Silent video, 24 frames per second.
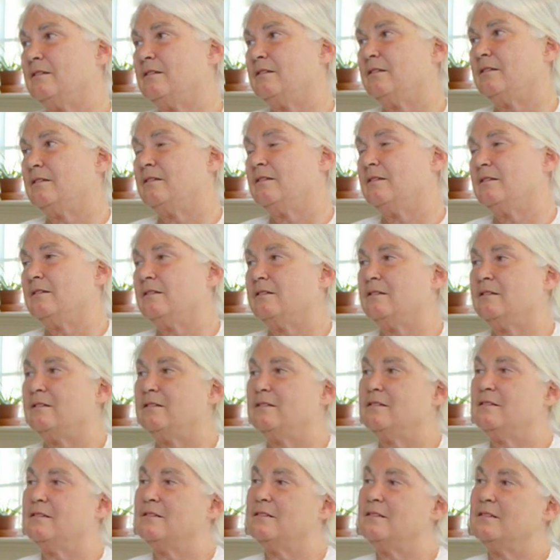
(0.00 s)

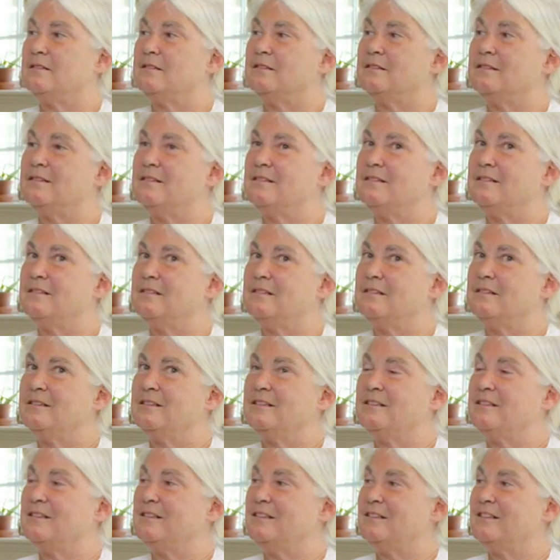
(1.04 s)

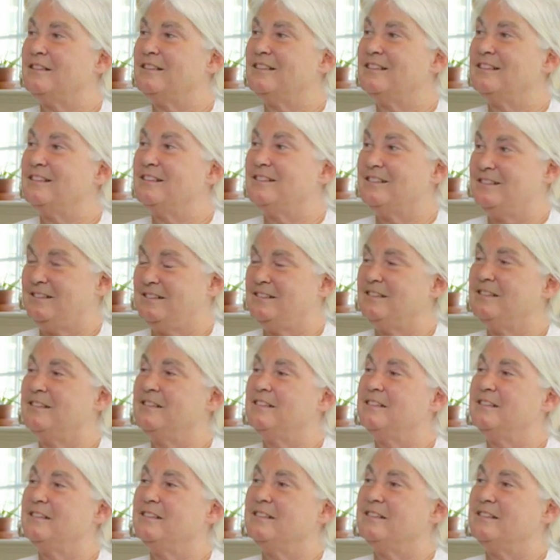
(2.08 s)

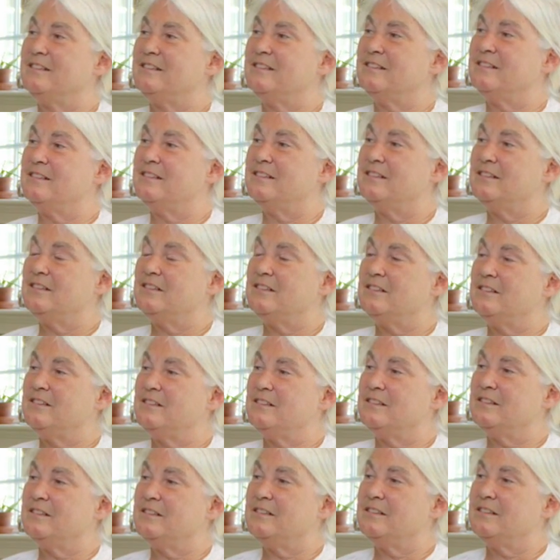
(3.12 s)

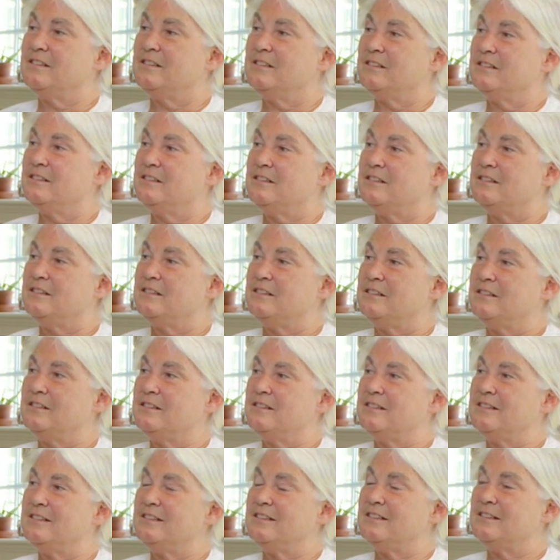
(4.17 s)

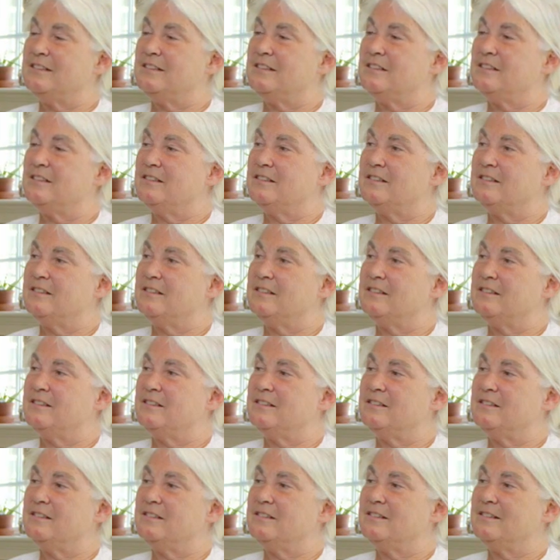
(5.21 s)

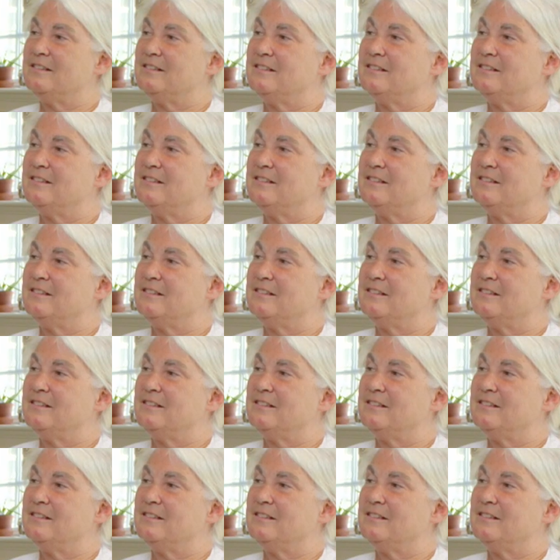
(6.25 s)
The person shown says nothing.